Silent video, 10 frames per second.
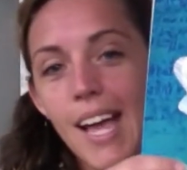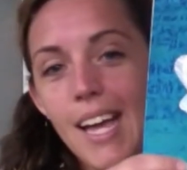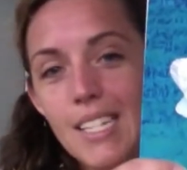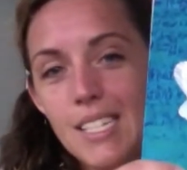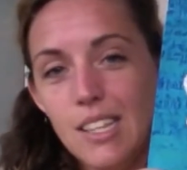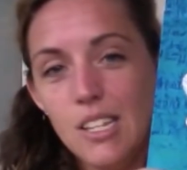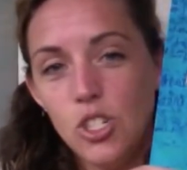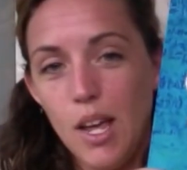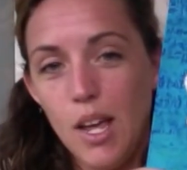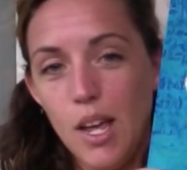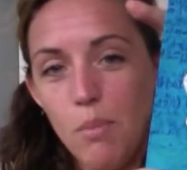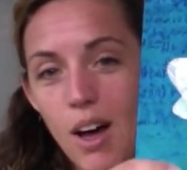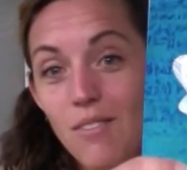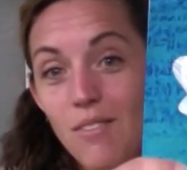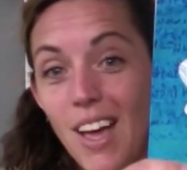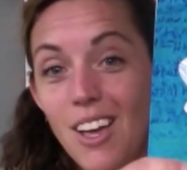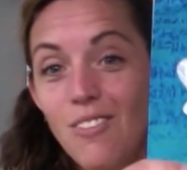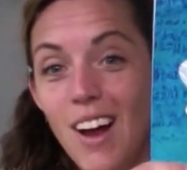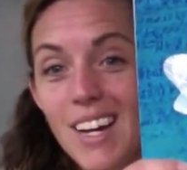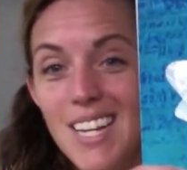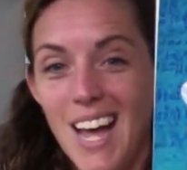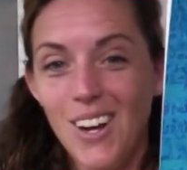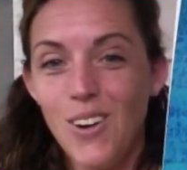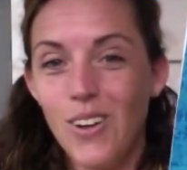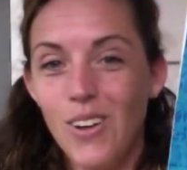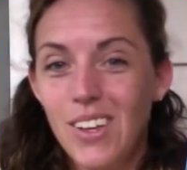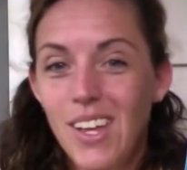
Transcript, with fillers: is in the shape of a rectangle.